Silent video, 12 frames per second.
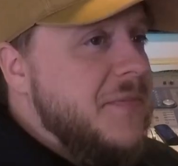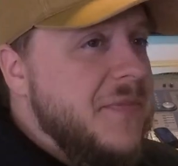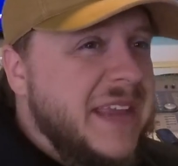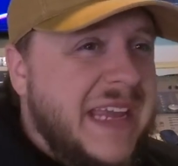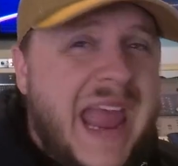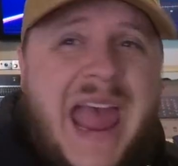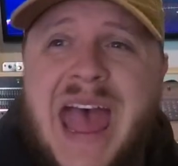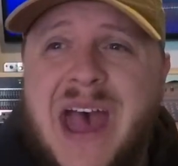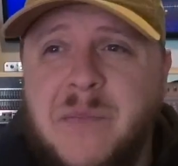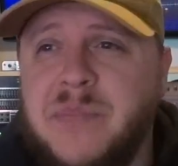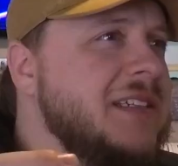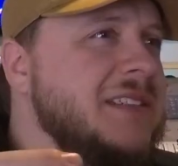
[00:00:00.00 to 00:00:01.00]
The
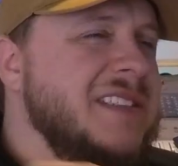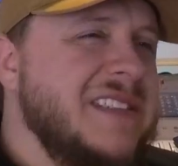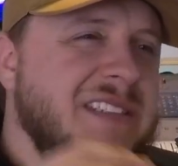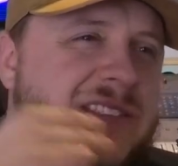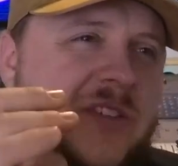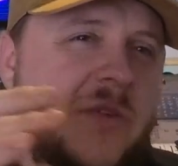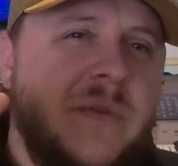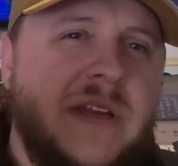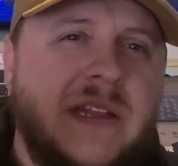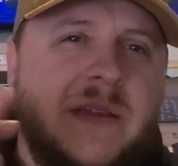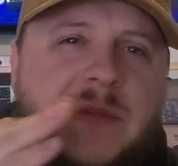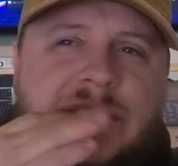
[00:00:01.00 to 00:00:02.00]
app, just so many
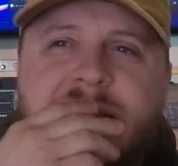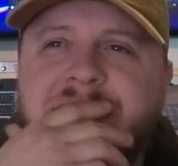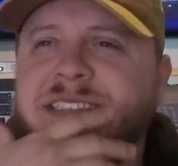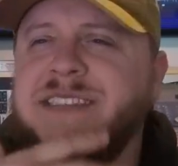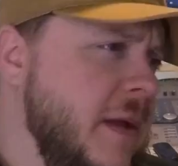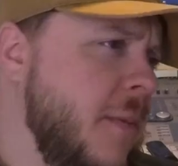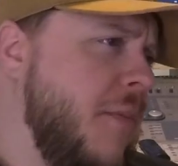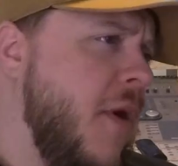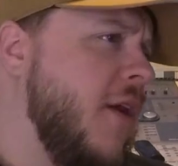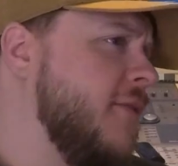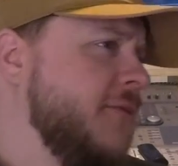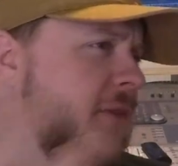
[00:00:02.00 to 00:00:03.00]
limitations.
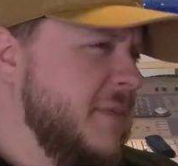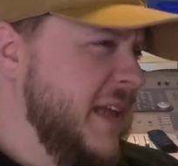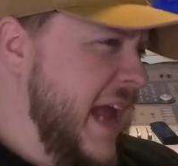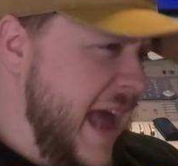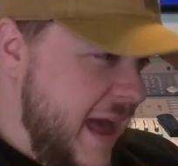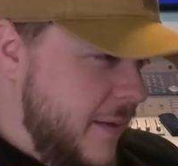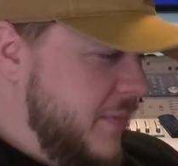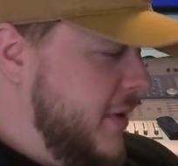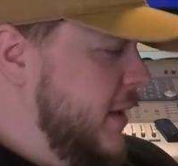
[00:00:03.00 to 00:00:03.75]
Apart from the app,